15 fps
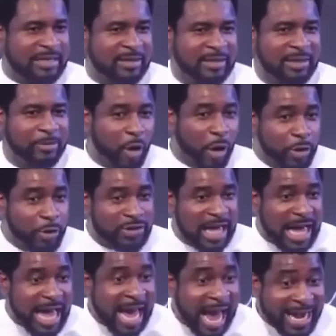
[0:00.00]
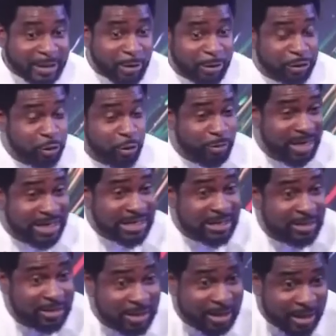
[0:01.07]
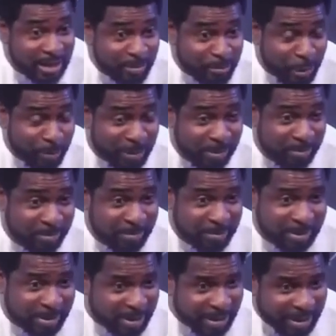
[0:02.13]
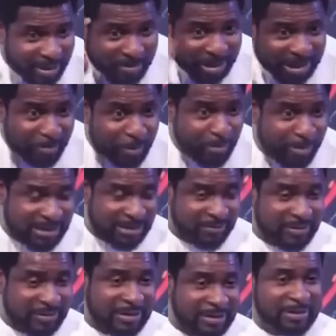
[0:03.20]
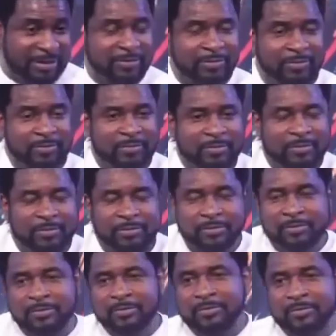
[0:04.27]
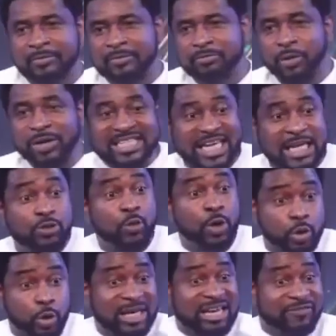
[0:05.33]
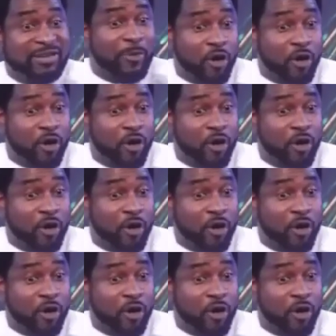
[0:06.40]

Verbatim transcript: because he knows that, this one should not raise problem. Make I borrow my self-sense. But instead, you want to give him all the